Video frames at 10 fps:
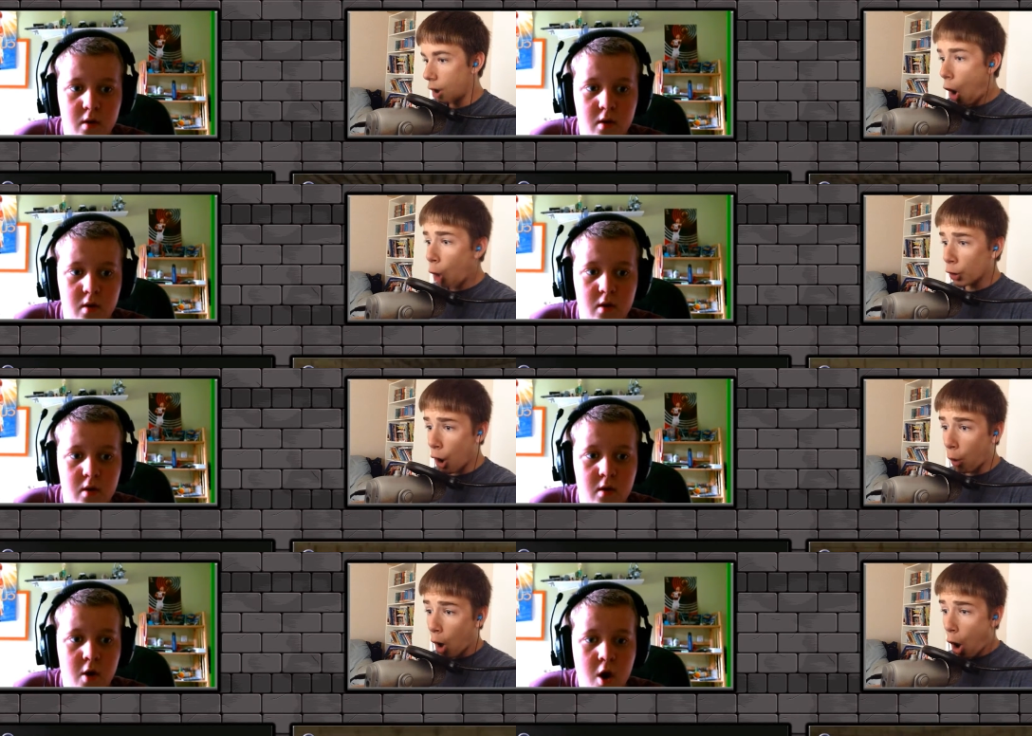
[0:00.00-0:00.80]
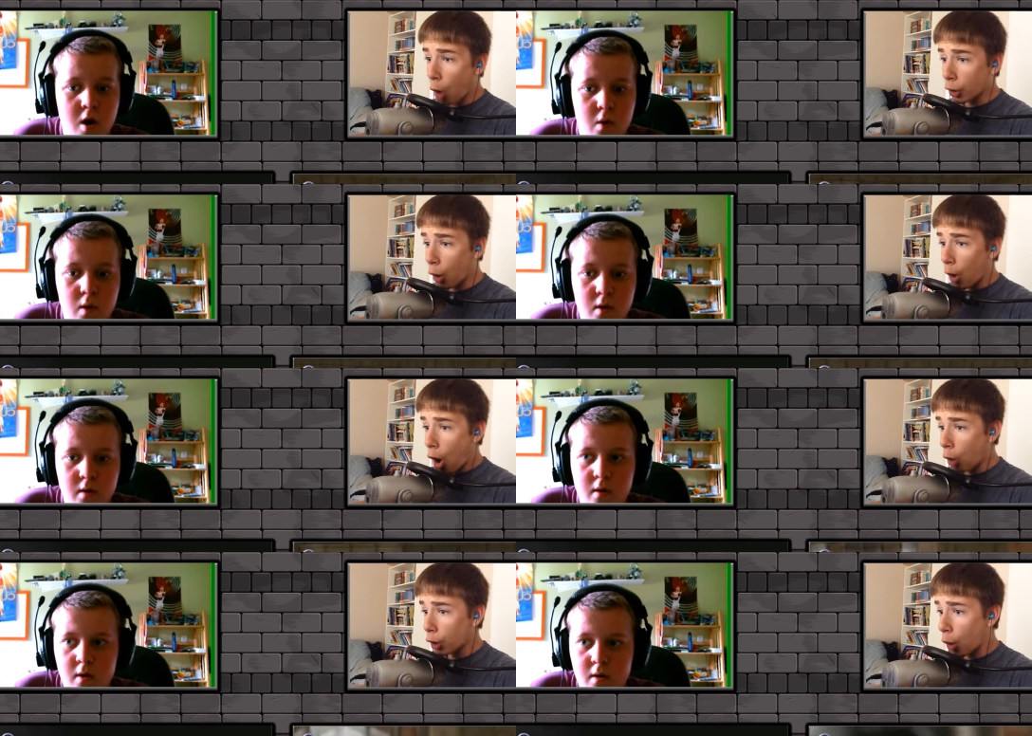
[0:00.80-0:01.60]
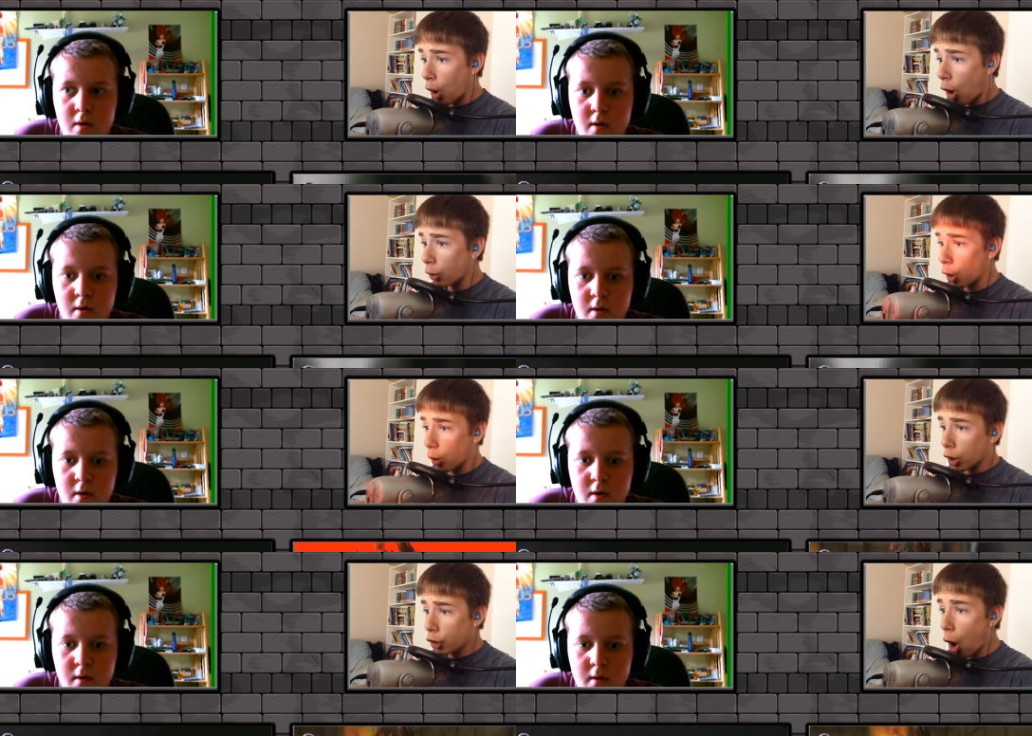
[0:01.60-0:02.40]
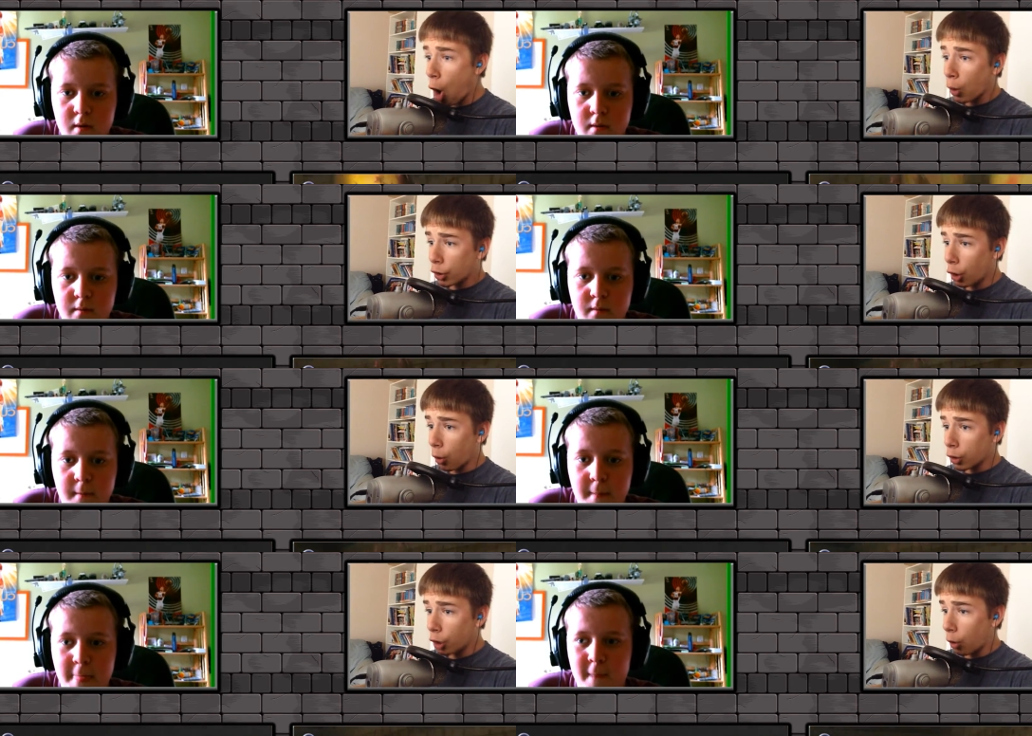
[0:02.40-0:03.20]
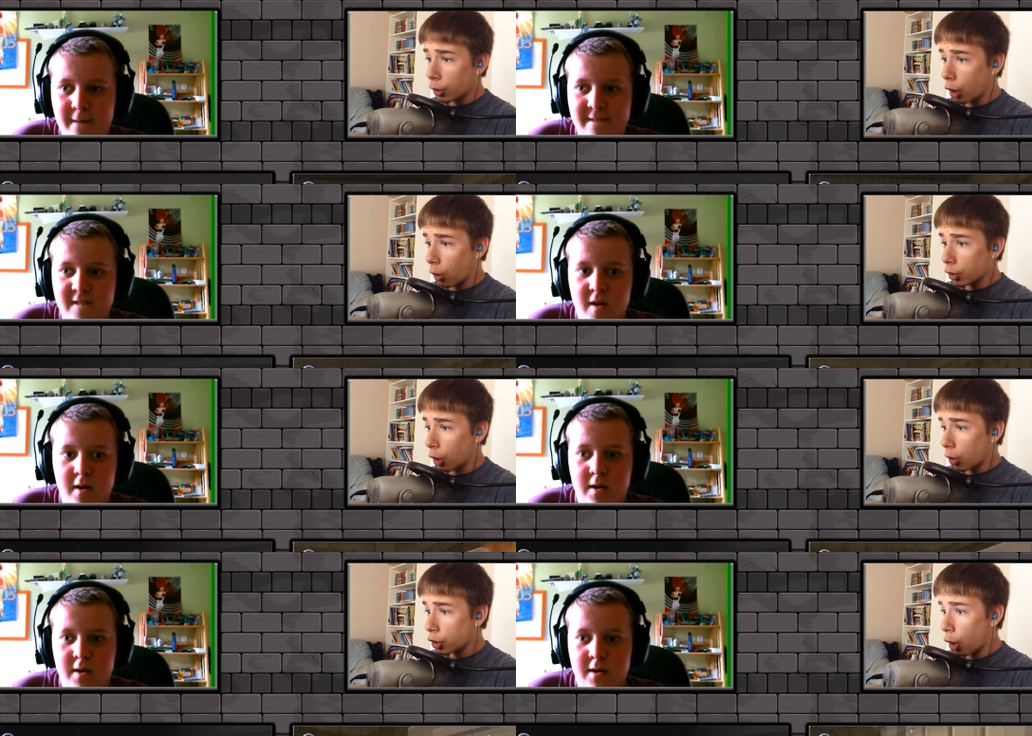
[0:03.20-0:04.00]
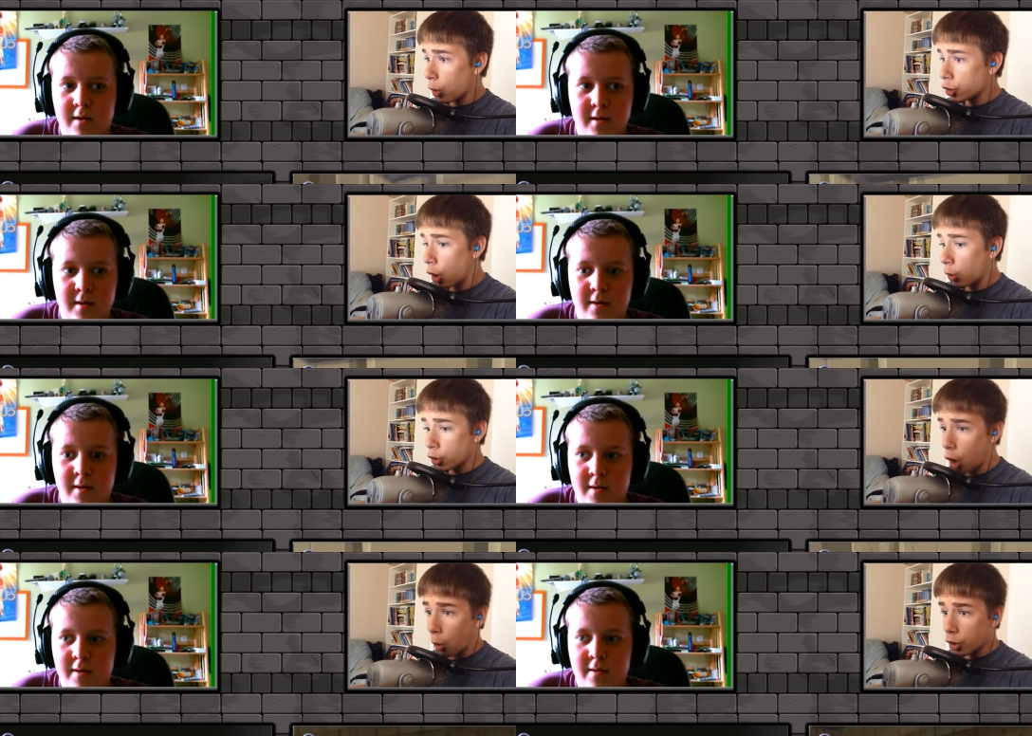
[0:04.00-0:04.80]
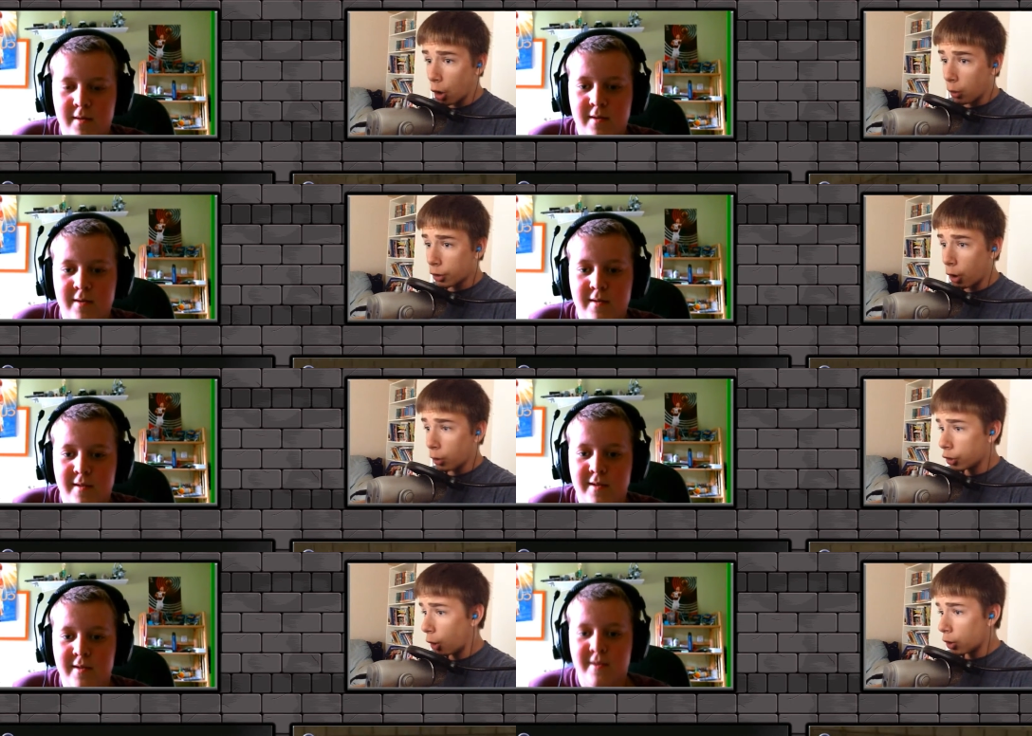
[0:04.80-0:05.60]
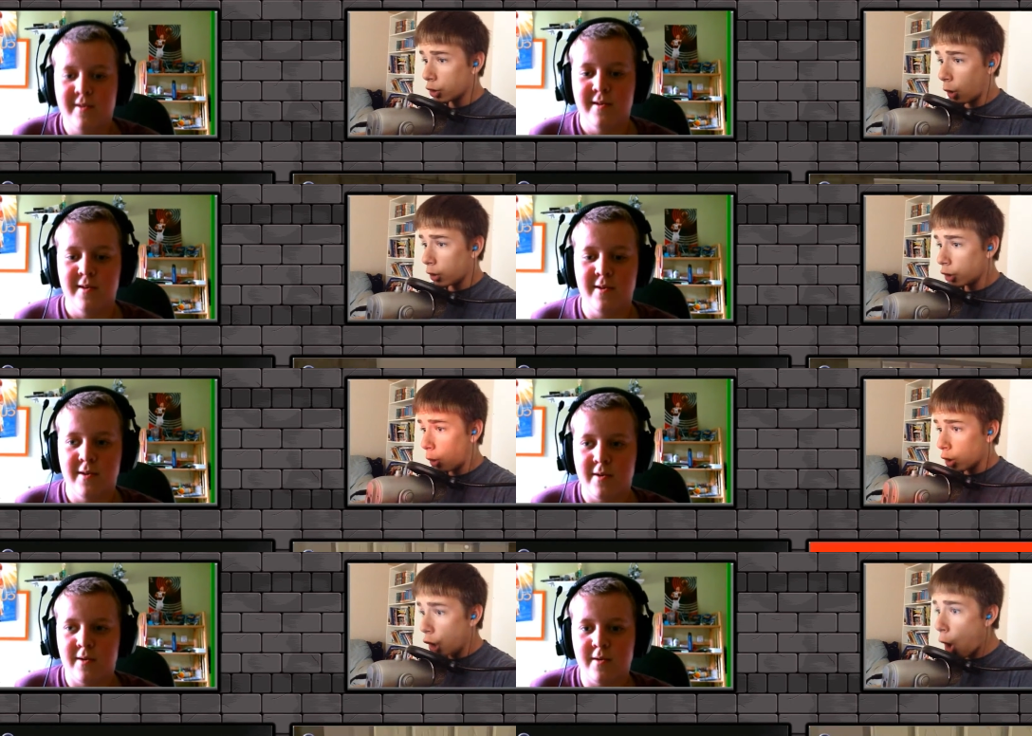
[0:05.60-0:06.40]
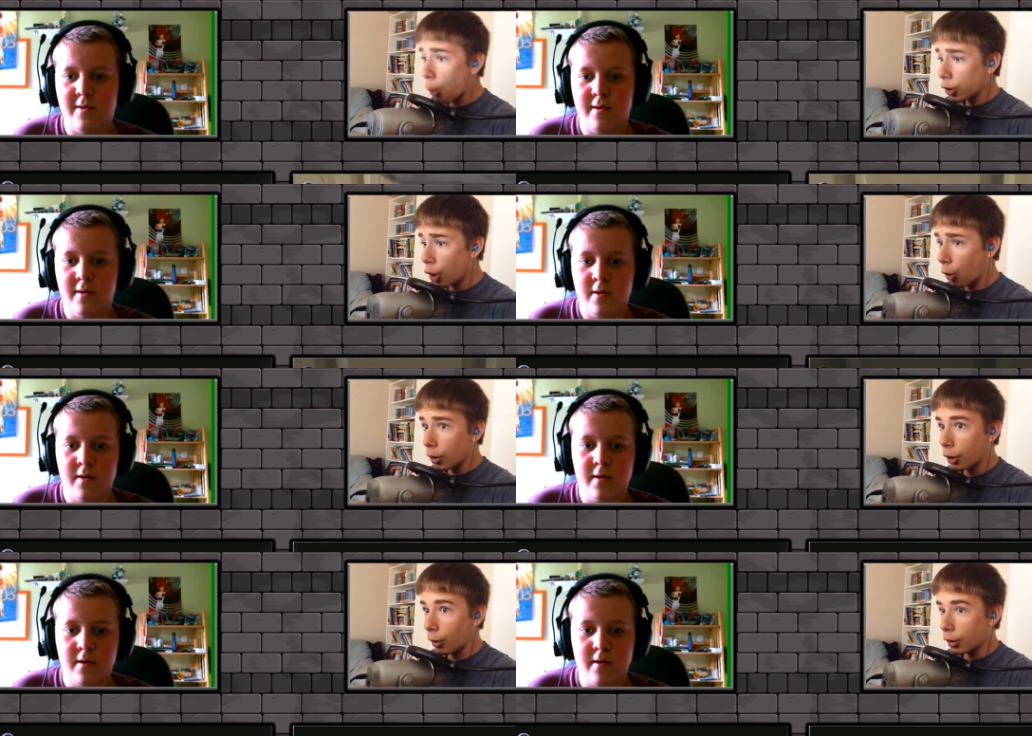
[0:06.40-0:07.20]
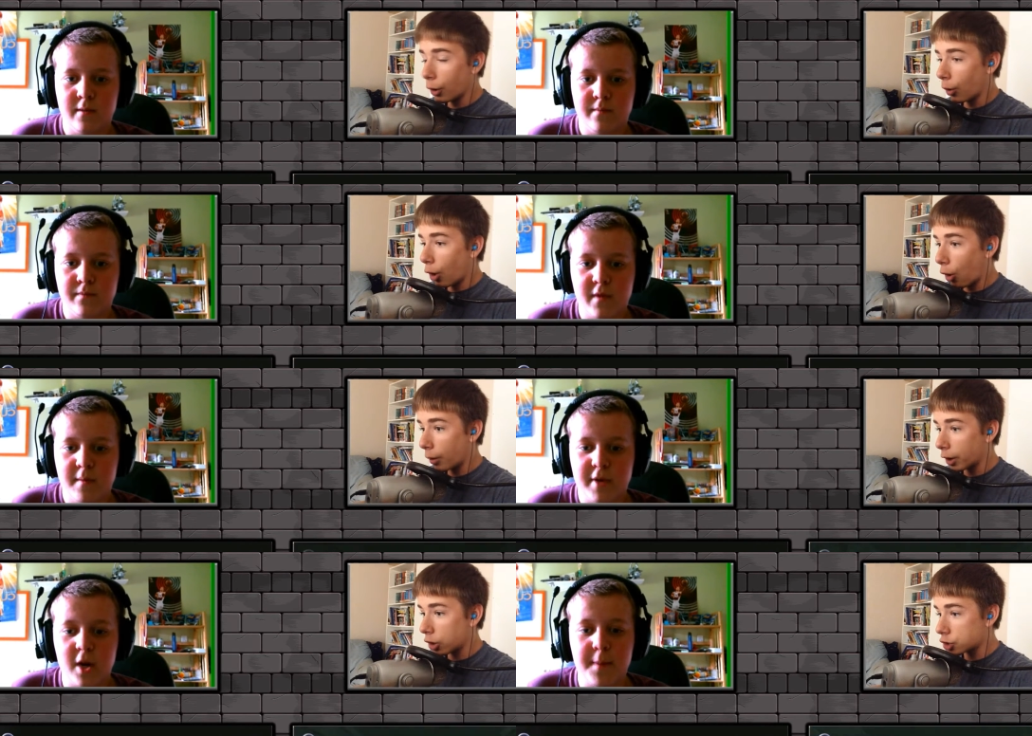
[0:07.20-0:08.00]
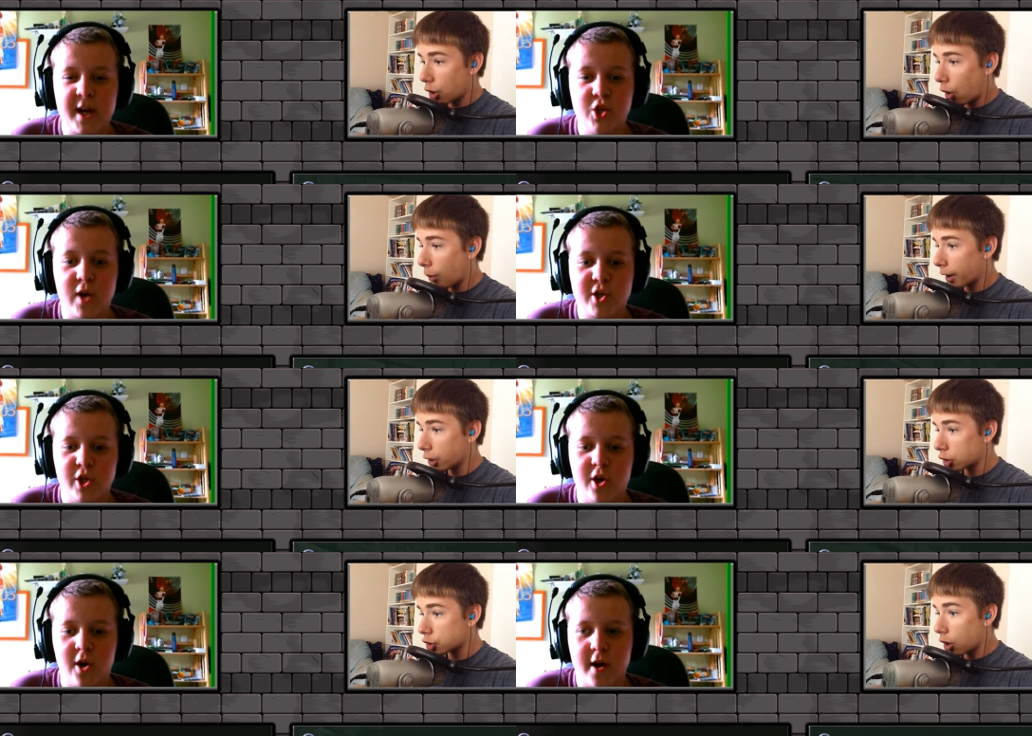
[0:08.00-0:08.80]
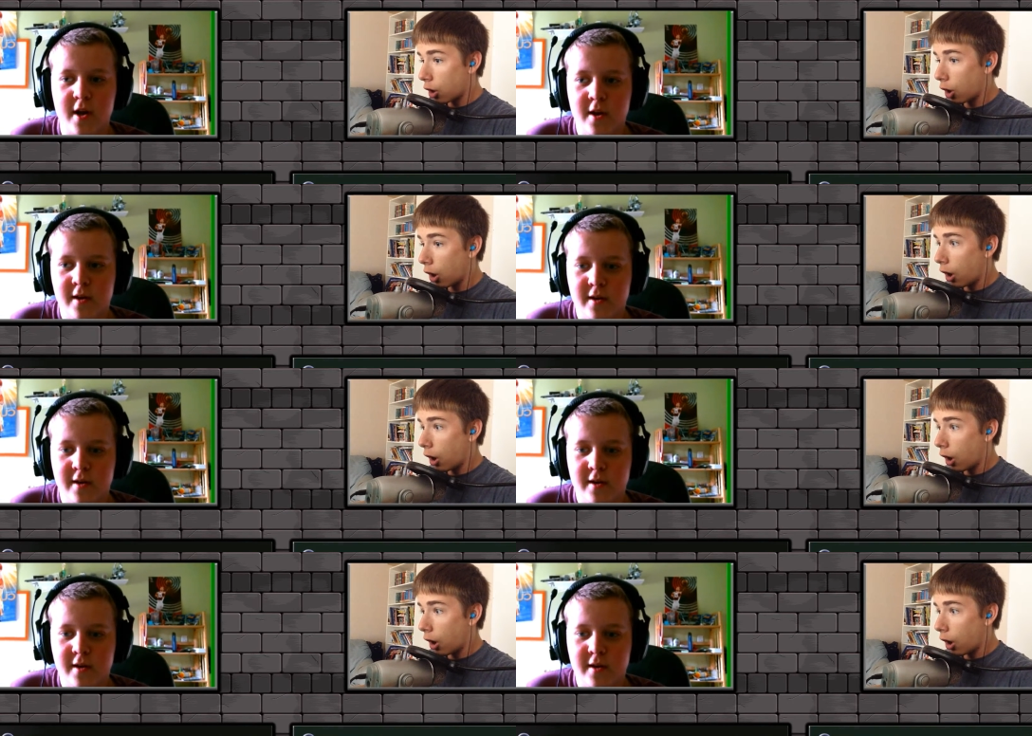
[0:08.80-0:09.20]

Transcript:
Speaker 1: Oh no! Oh no! Oh no! Oh no! No! No! No! No! No! No! No! No! No! No! No! No! No! No! No! No! No! Oh my gosh! Oh my gosh! Hurry.